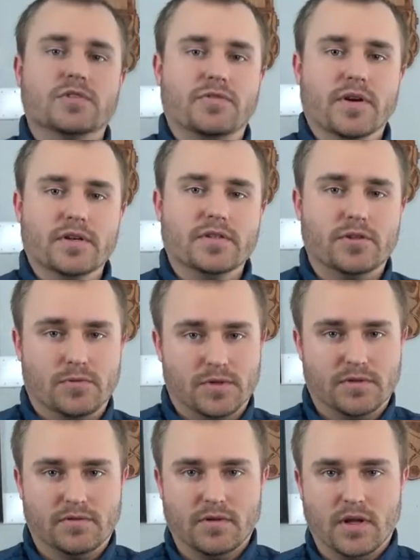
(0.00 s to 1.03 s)
is very
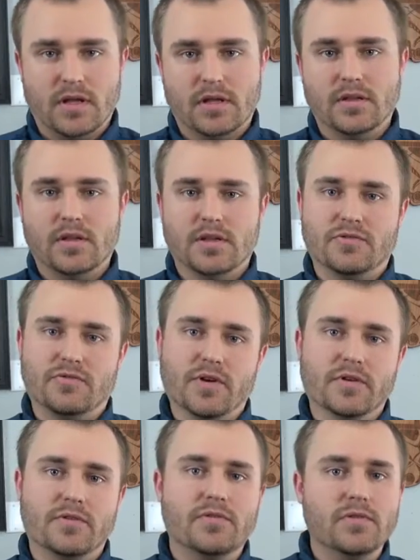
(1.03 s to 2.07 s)
intuitive. It's
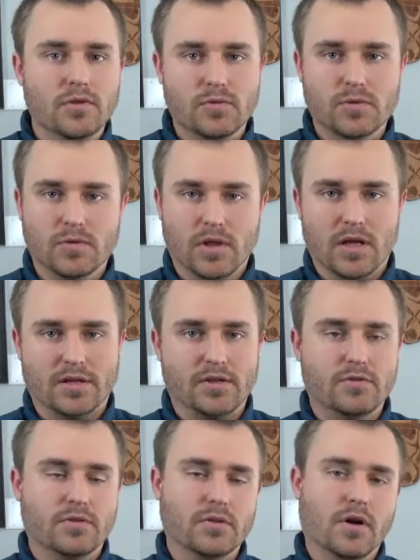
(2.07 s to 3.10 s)
very fluid, like
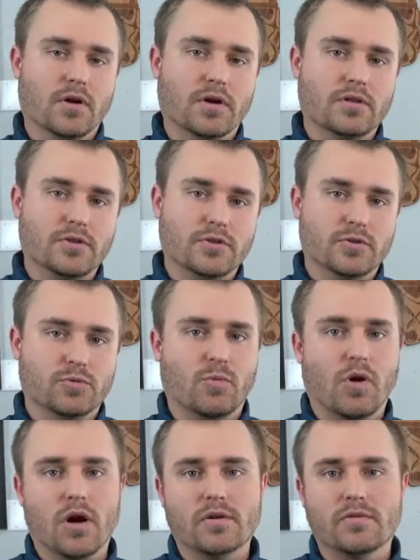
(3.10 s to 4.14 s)
you just
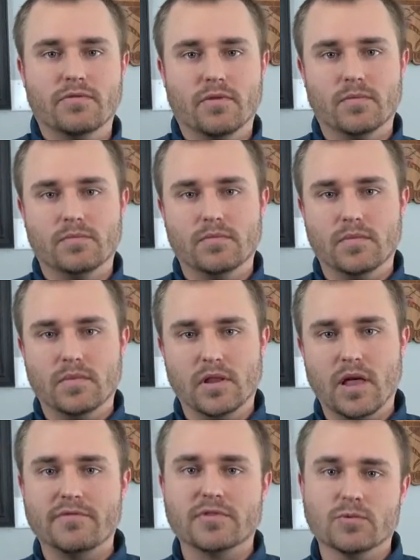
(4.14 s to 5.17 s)
walk from
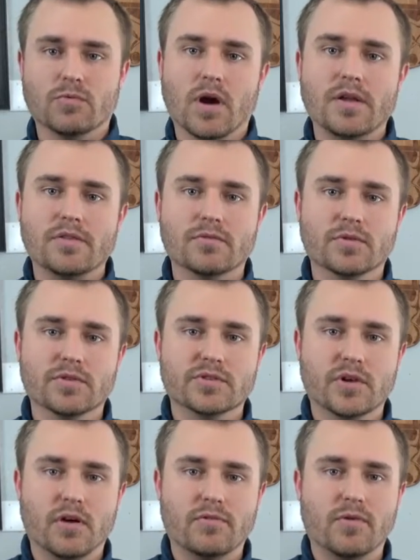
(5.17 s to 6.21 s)
left to right through the
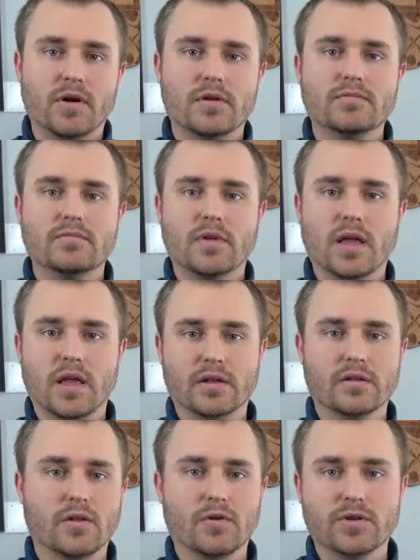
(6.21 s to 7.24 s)
software
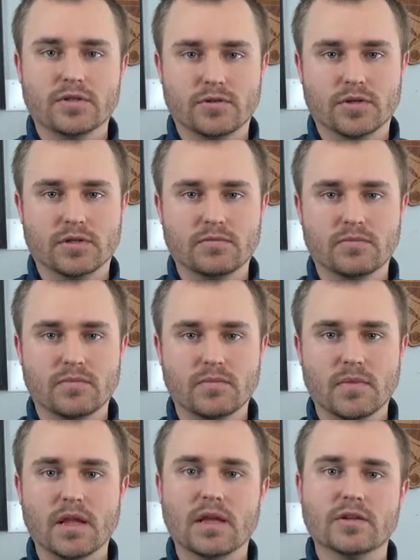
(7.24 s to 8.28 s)
and load it to it.
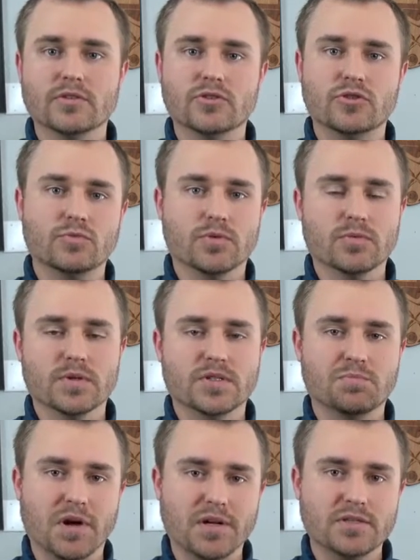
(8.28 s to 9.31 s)
It is super
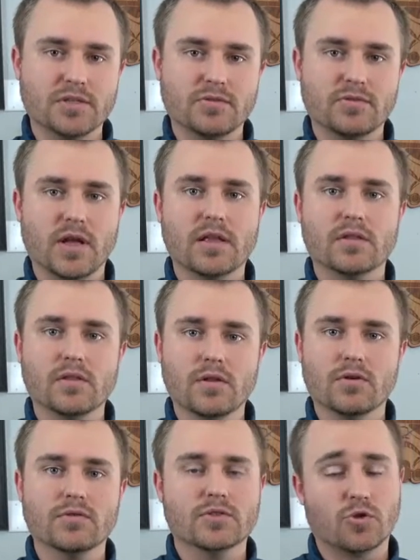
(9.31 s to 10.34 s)
responsive and
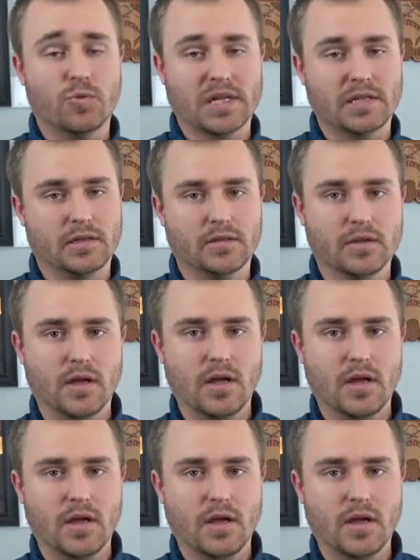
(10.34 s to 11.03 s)
loads quickly.